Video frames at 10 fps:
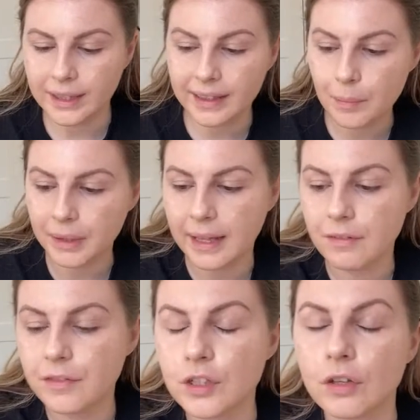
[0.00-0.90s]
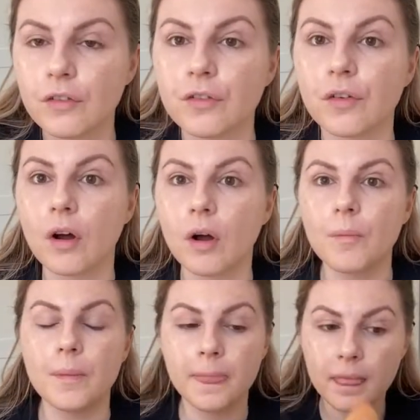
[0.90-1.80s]
Lip Lift
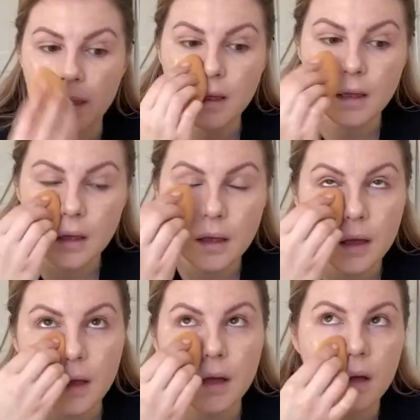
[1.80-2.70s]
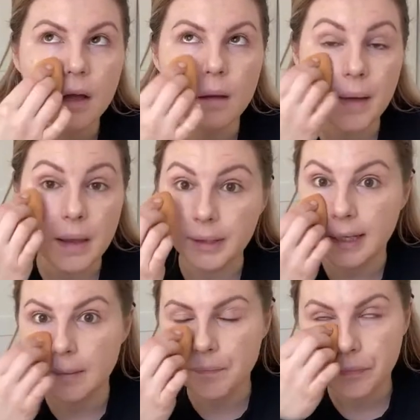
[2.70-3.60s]
from
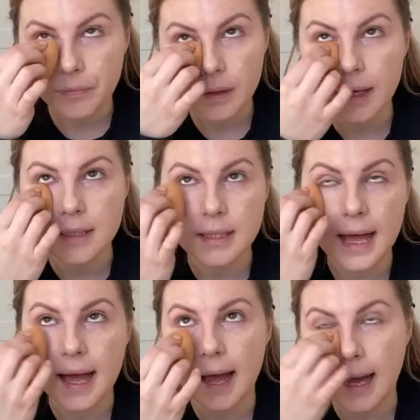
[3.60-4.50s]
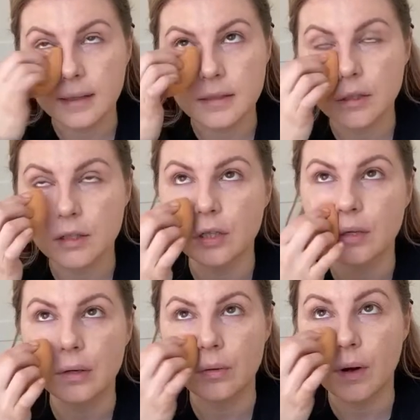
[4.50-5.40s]
Maybelline is their answer
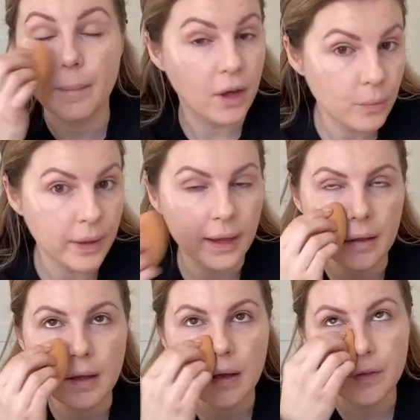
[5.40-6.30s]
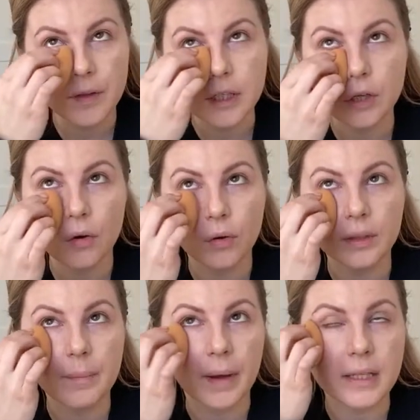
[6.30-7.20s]
to, I'm hoping, the Dior
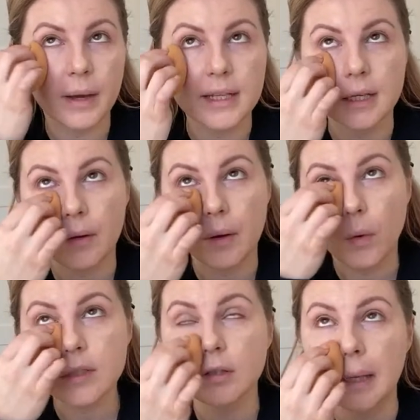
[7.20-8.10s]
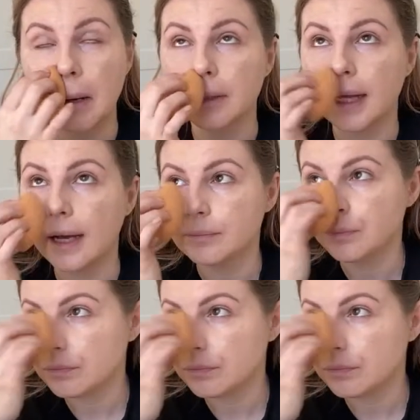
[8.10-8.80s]
Lip Maximizer. Now I was looking online